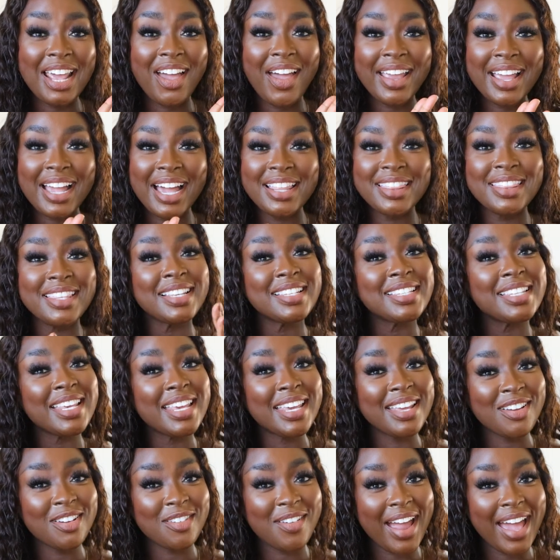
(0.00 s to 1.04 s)
Now I got this
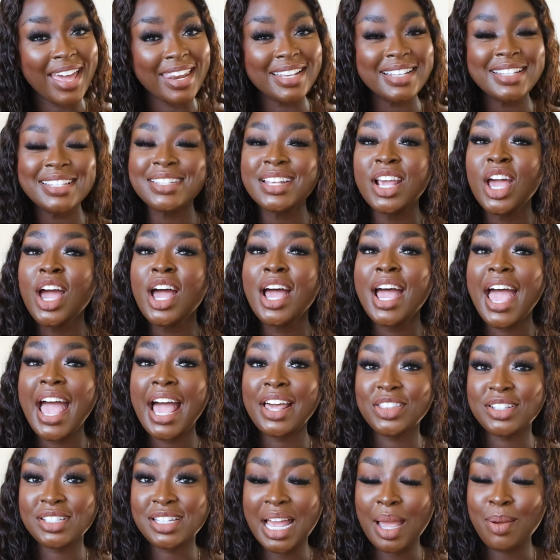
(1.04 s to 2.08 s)
in gratis
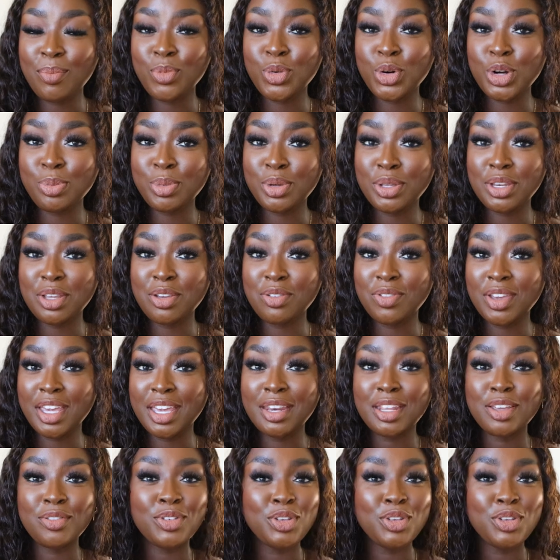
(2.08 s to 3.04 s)
at the Tom Ford beauty event.